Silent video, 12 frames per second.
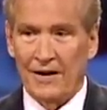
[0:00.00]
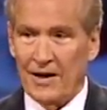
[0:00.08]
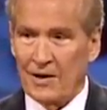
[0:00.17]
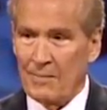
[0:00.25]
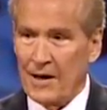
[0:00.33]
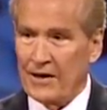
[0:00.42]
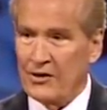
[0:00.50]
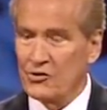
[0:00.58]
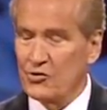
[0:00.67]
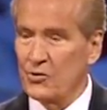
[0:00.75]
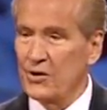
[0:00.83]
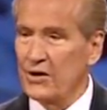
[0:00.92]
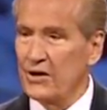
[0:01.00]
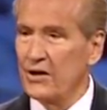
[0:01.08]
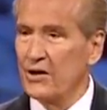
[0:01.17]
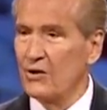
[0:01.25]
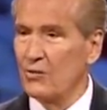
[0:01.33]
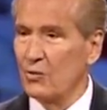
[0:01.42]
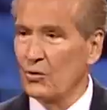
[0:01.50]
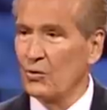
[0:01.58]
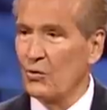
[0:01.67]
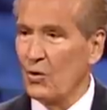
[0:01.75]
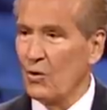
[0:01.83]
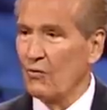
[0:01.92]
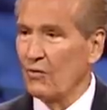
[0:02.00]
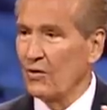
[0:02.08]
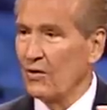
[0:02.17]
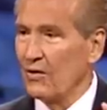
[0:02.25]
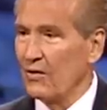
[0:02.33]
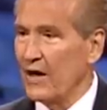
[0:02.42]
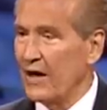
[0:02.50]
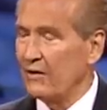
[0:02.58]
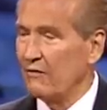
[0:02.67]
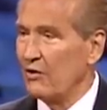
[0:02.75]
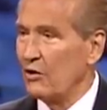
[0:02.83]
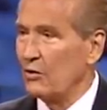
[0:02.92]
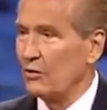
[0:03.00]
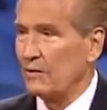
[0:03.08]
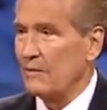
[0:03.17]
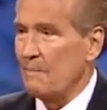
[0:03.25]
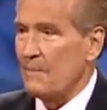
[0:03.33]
and a mighty tree grew over that vault.